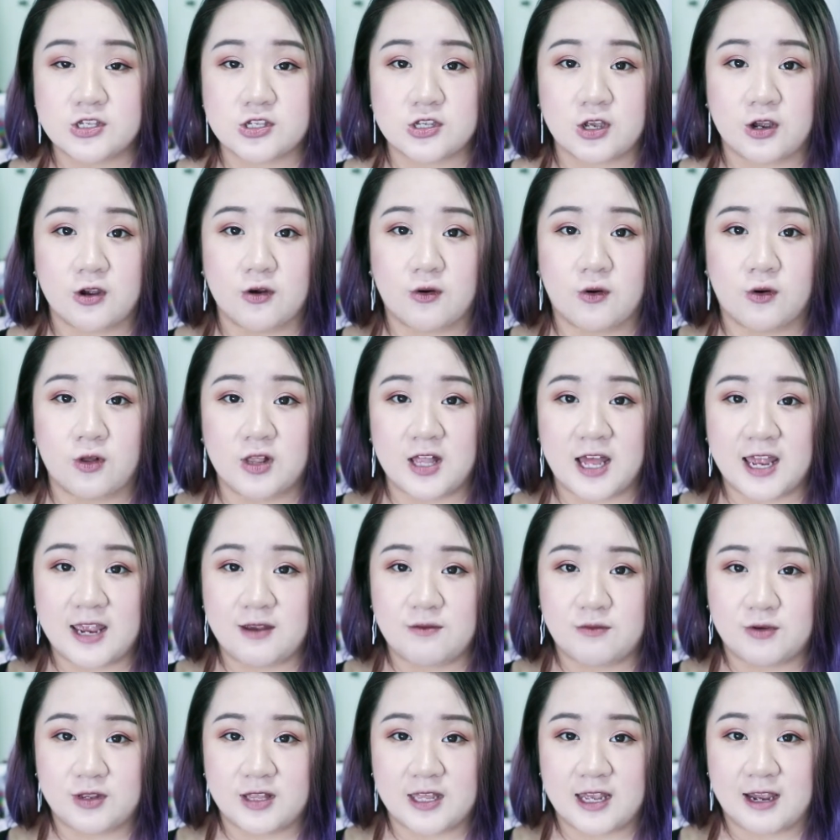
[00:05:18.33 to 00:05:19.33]
so all
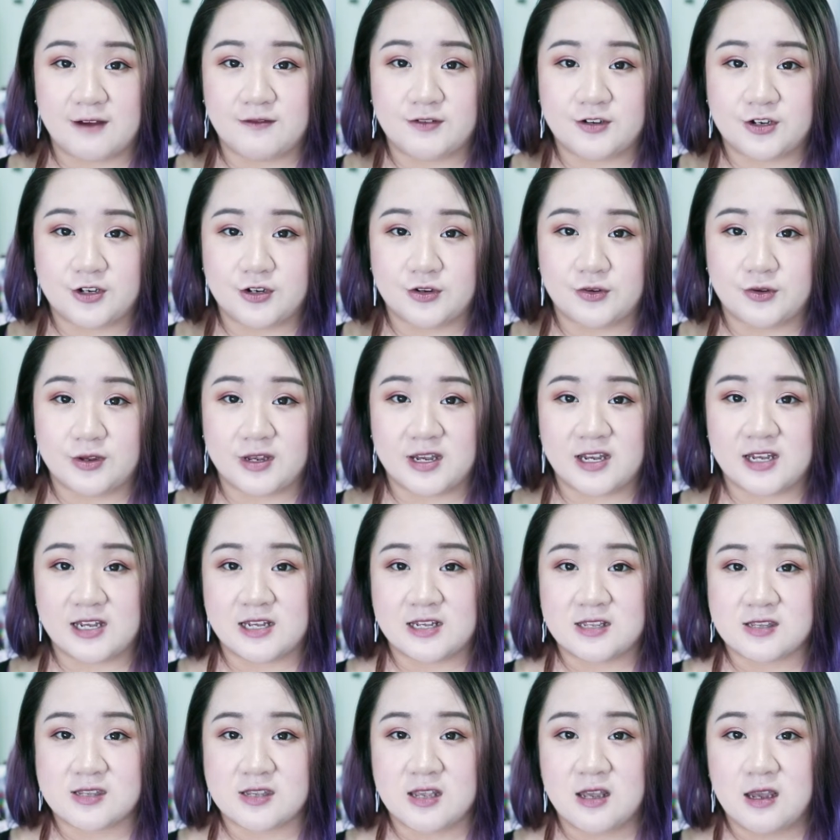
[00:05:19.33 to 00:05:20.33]
I really have to do
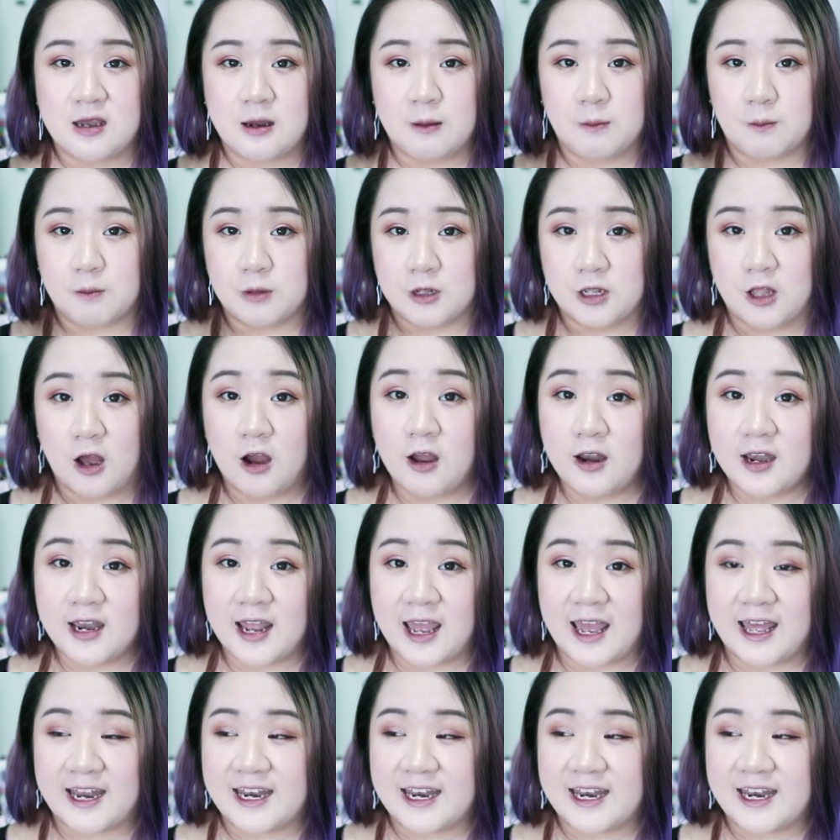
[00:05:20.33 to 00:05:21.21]
is blot,